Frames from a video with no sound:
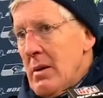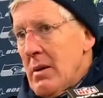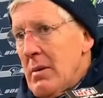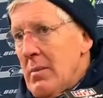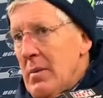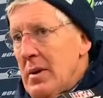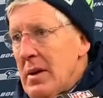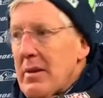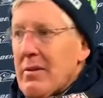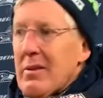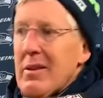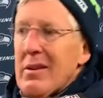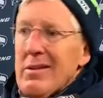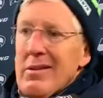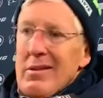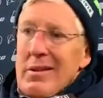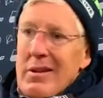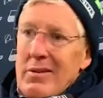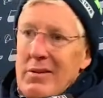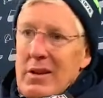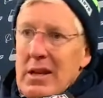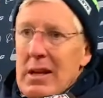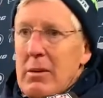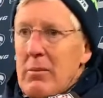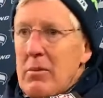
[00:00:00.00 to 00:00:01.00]
I mean, this is
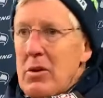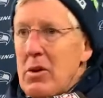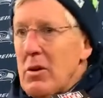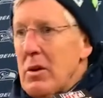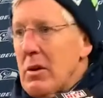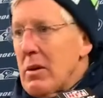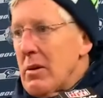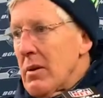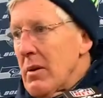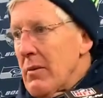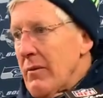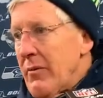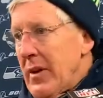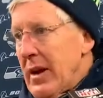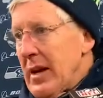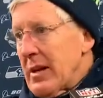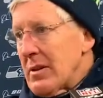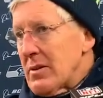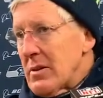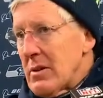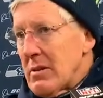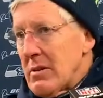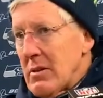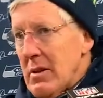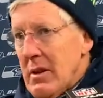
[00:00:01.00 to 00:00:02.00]
this team. You, the
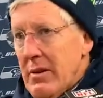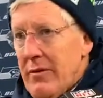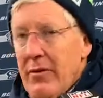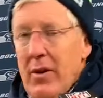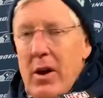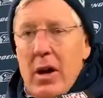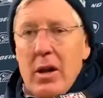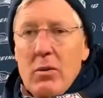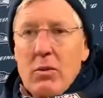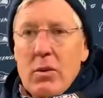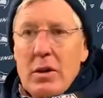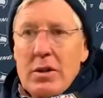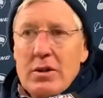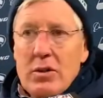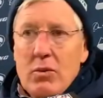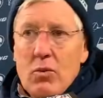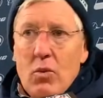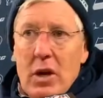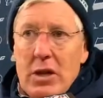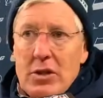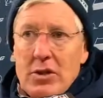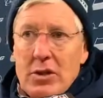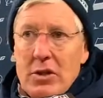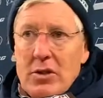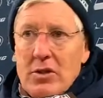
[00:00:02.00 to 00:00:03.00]
fans that follow us and
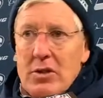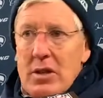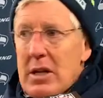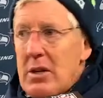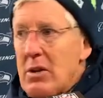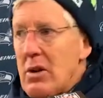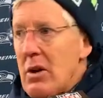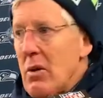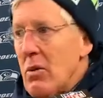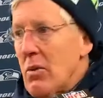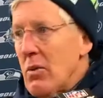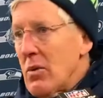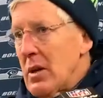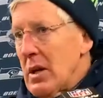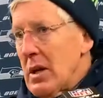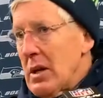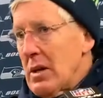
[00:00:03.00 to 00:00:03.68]
watch us, they know.